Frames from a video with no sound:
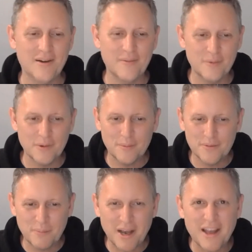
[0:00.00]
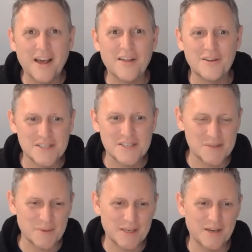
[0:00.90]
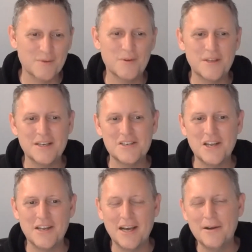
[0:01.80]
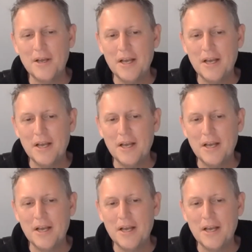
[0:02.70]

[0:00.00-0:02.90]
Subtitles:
We'll spot others as we go through the agenda.